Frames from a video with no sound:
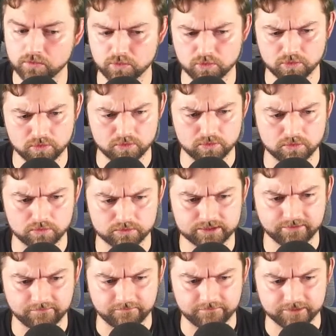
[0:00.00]
Ooh,
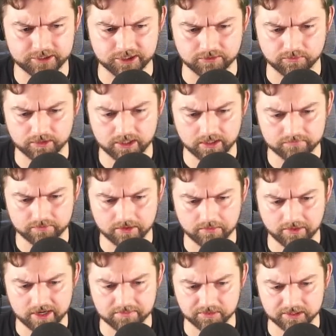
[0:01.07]
division recovery
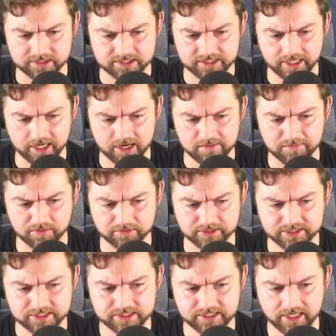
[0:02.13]
rate plus
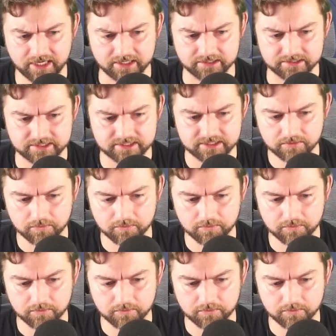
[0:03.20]
10%.